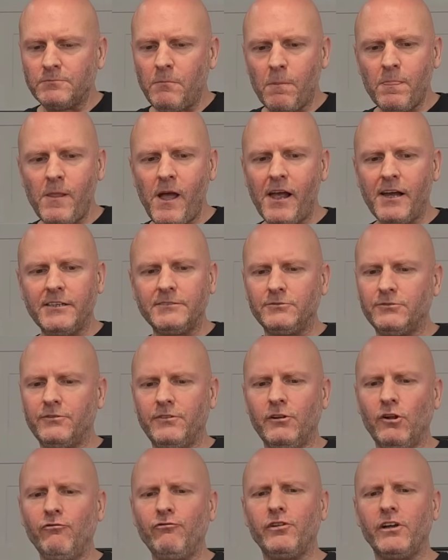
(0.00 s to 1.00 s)
They're
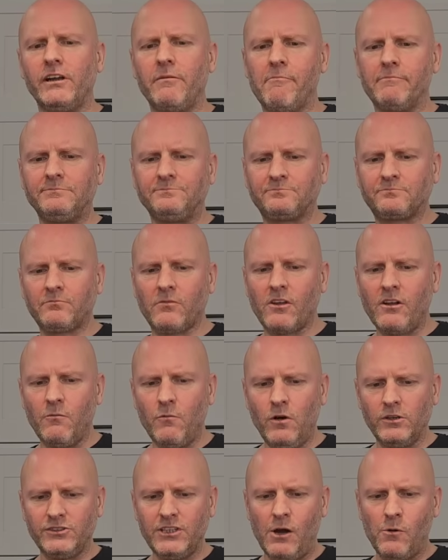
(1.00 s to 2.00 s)
lovely.
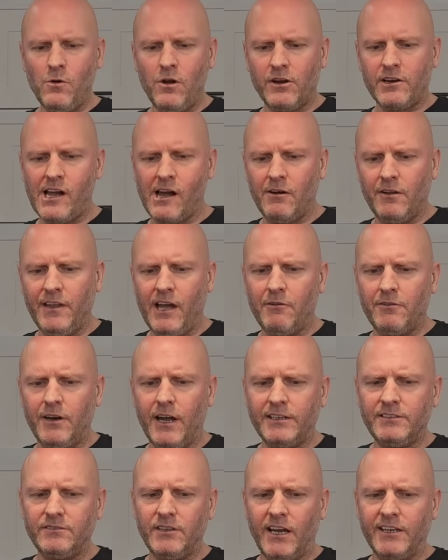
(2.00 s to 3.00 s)
What's that work out now?
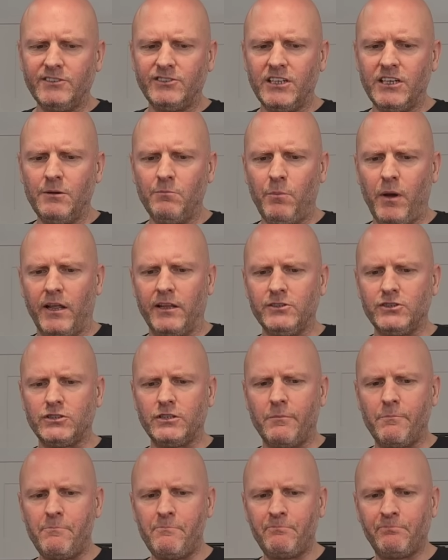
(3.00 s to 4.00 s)
19 pence.